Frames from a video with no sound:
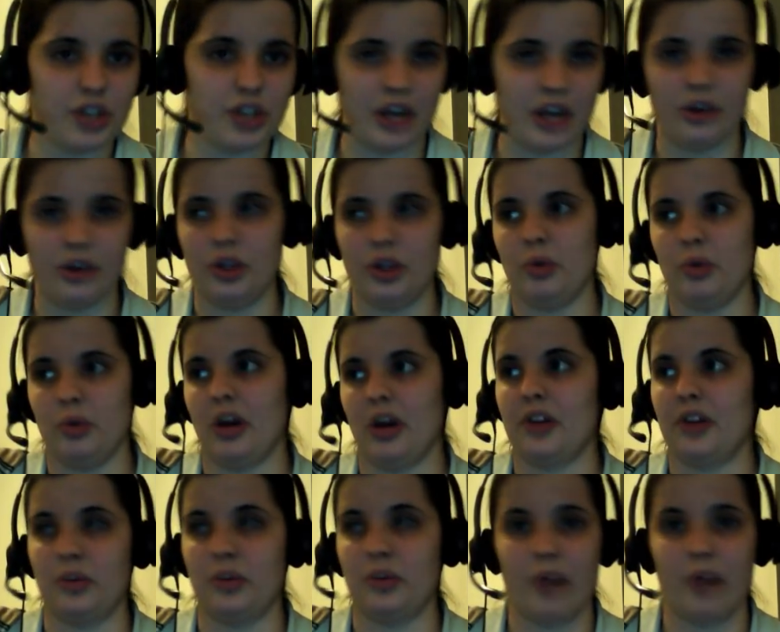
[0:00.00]
I know you
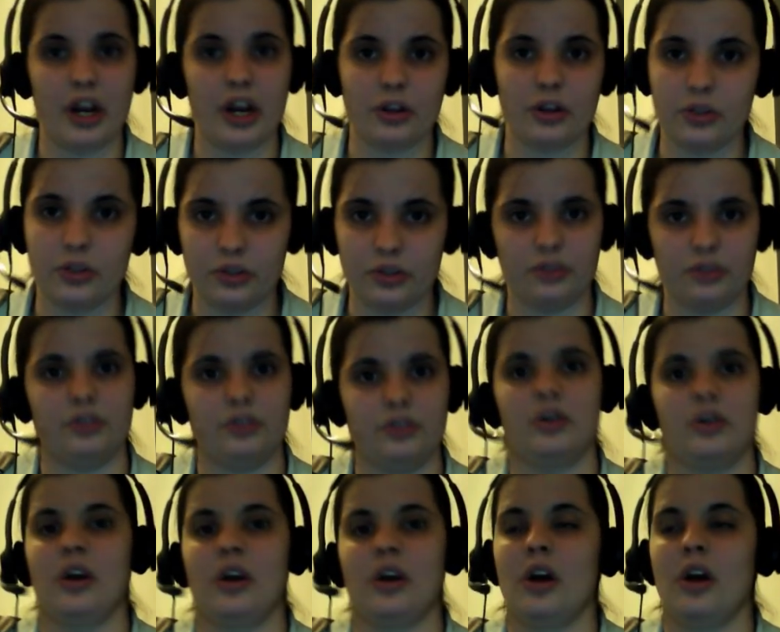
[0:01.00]
got the radical
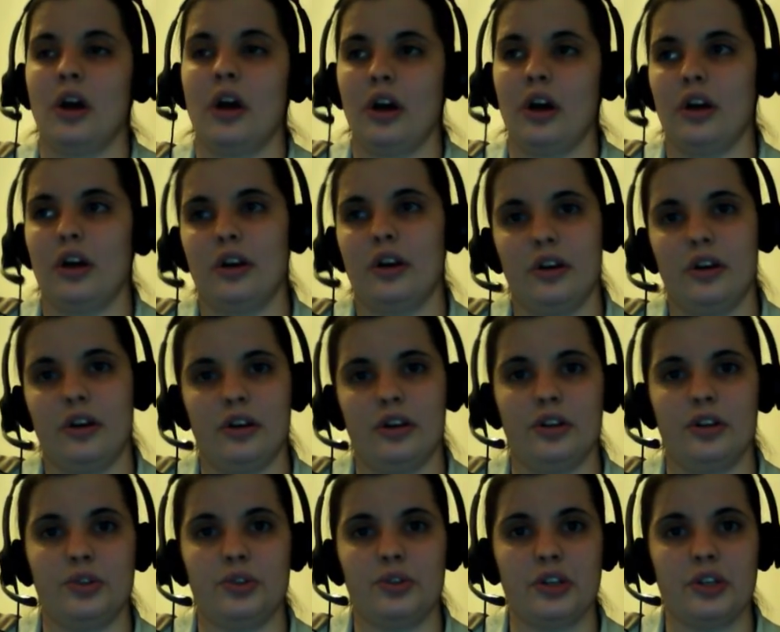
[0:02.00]

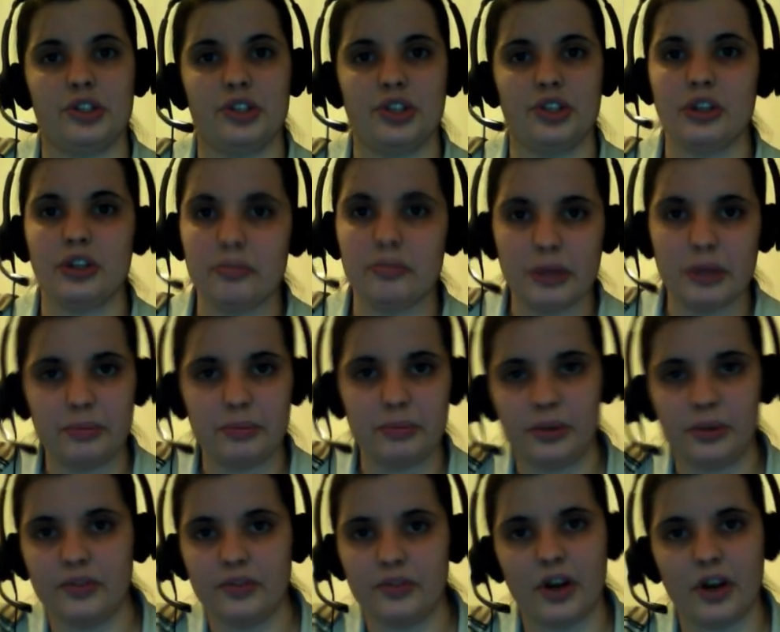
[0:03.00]
transgender people
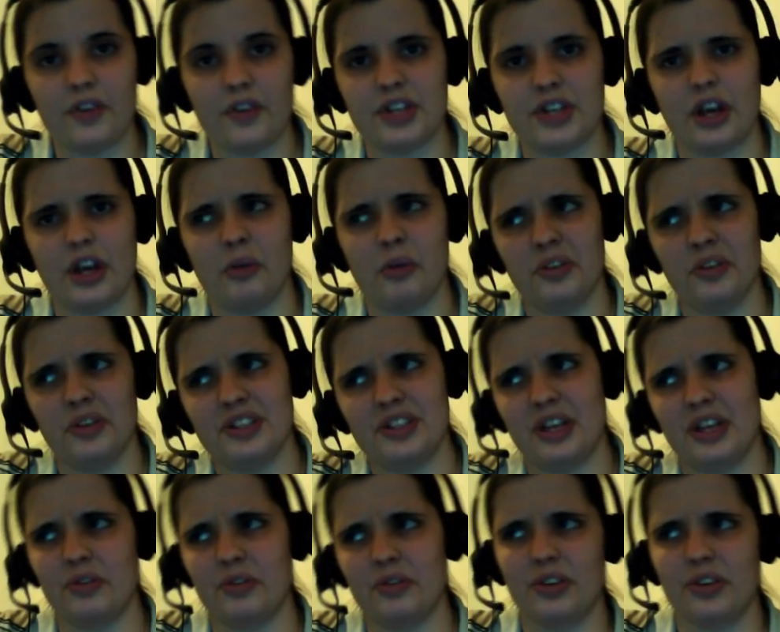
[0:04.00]
involved saying, oh, well, this
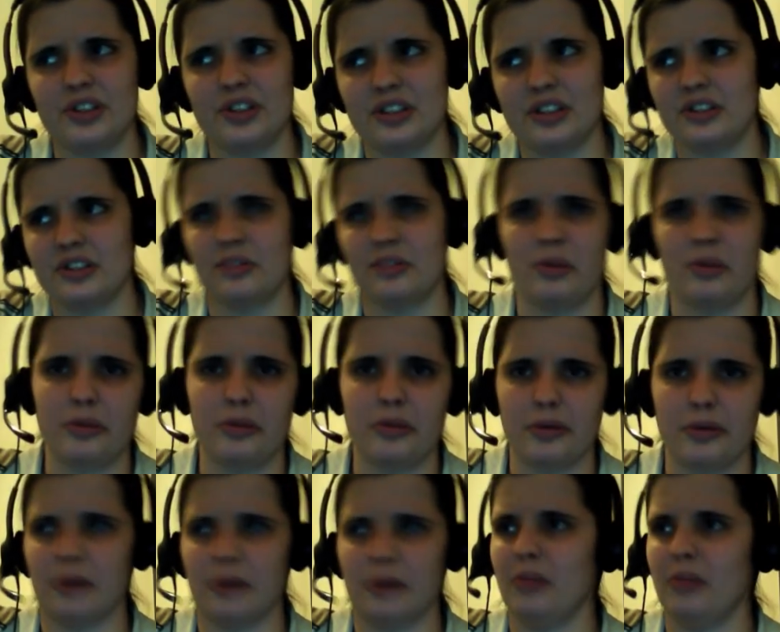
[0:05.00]
ain't real, this isn't what we're
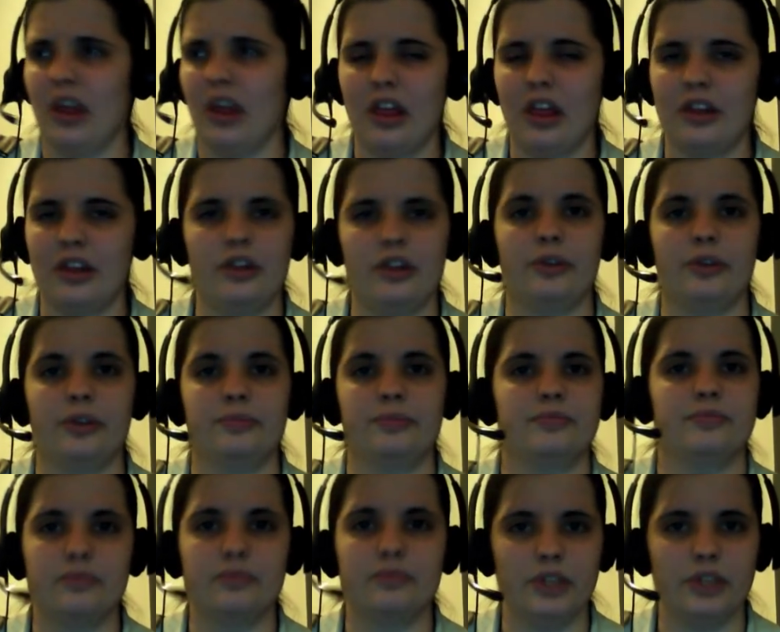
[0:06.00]
about. Blah. No,
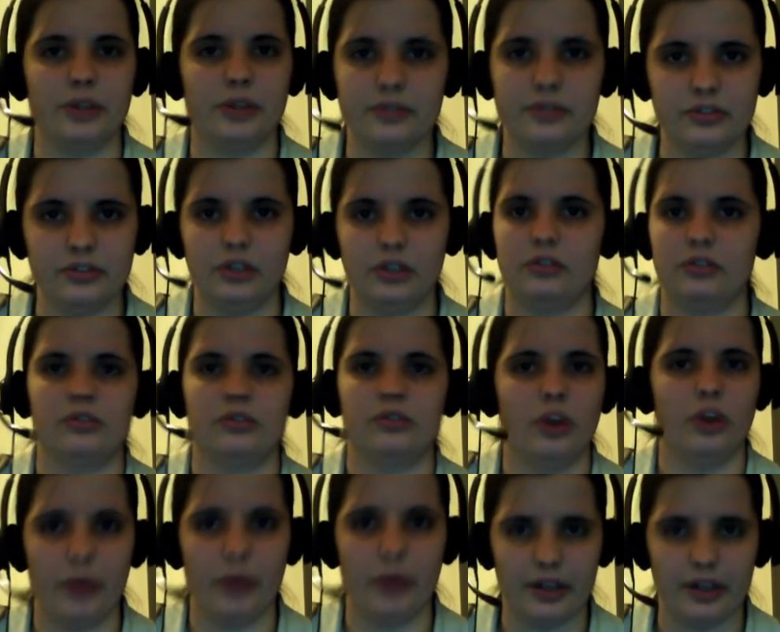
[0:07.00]
no,
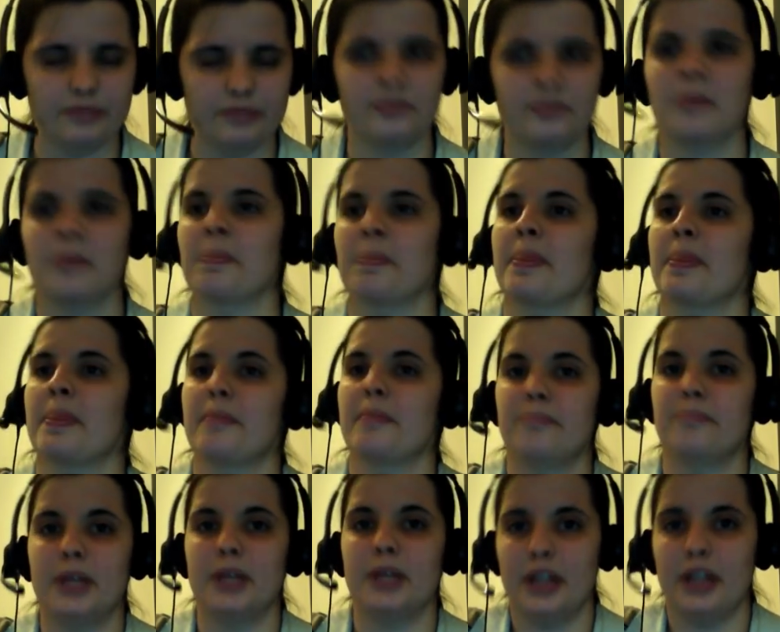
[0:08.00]
go away.
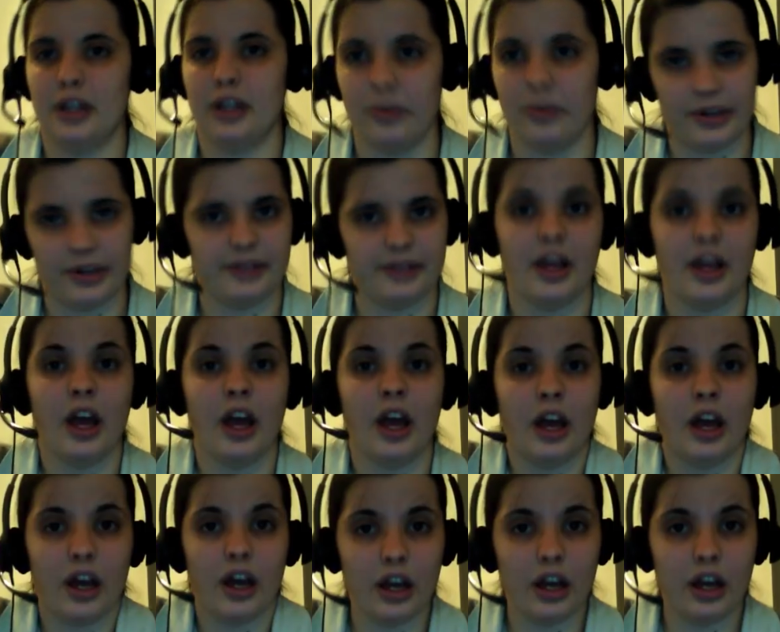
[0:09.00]
But anyway,
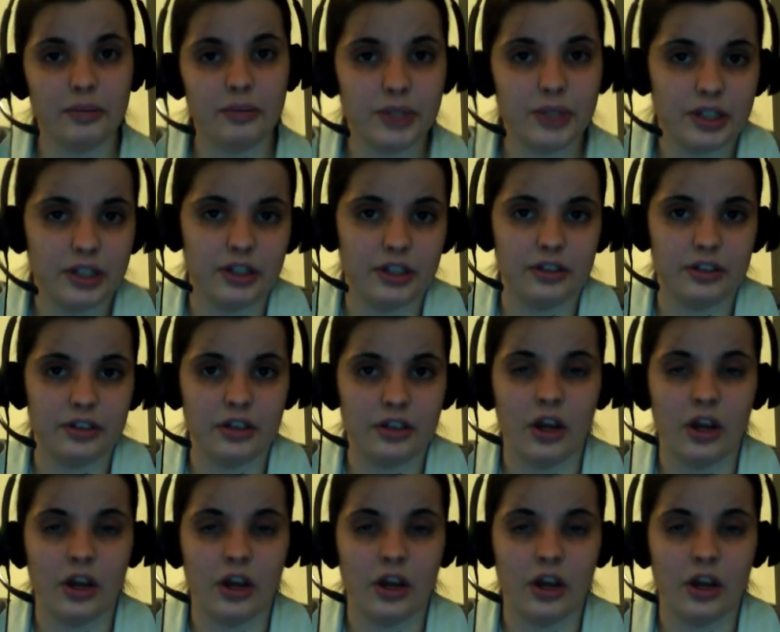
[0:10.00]
I'm done here.